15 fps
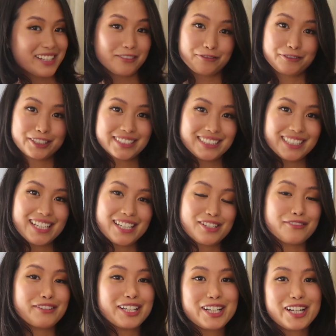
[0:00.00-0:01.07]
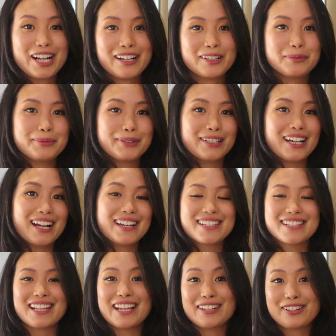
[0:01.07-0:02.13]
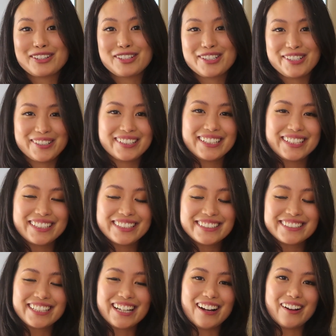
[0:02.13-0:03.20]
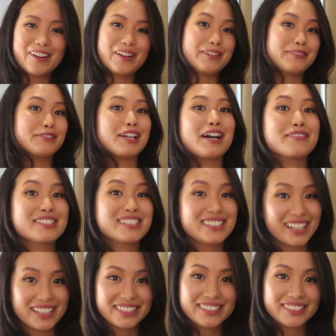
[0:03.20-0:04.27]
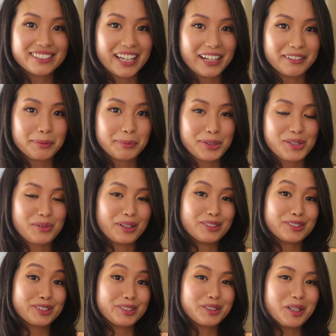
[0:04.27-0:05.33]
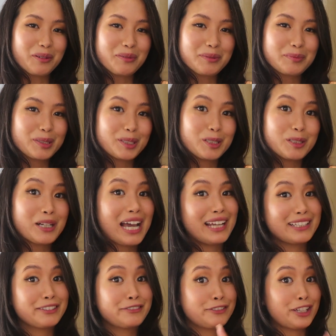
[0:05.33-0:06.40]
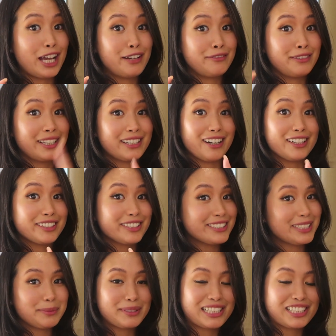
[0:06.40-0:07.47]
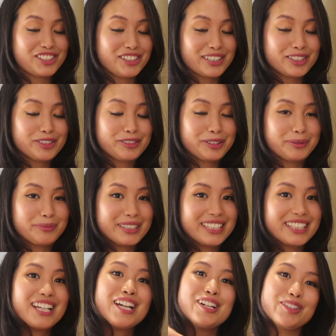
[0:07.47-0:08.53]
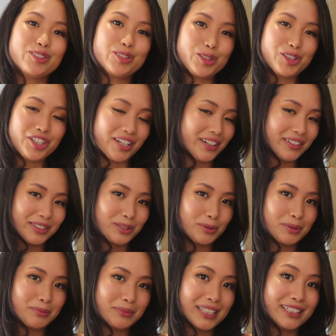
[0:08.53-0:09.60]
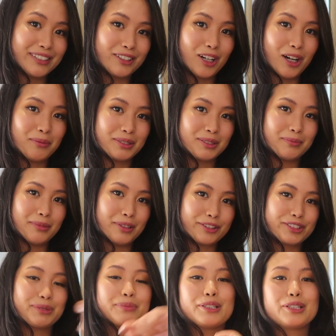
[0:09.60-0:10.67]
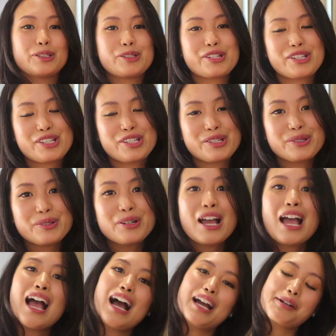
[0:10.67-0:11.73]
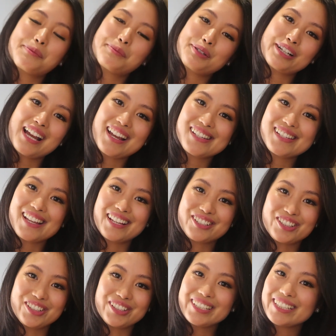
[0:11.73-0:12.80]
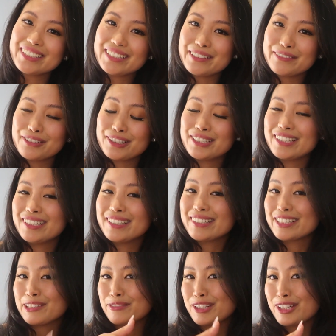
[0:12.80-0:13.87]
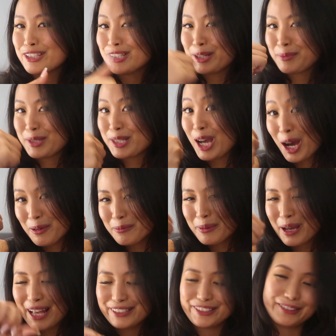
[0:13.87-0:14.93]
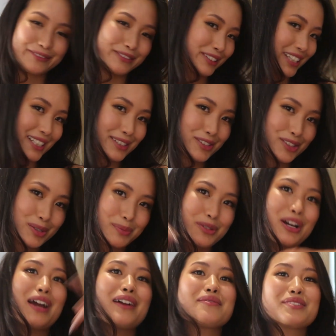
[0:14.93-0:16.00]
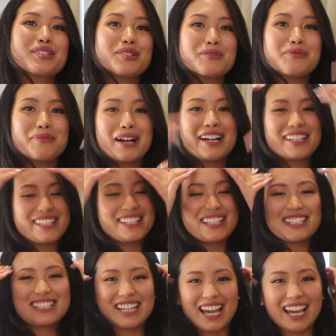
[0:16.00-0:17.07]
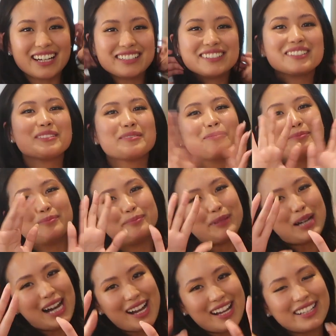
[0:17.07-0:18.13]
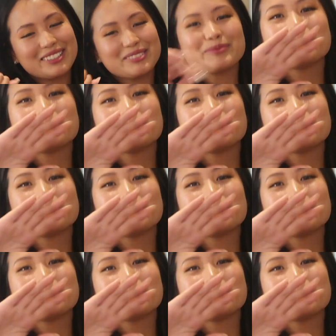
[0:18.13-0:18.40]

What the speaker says: it for today's video. I hope you guys enjoyed it. If you have a Dyson Airwrap as well, do comment below, and if you have like other tips and tricks for me, do share it with me in the comment box below too. I hope you guys enjoyed it. If you did, give it a thumbs up and don't forget to subscribe to my channel. Bye!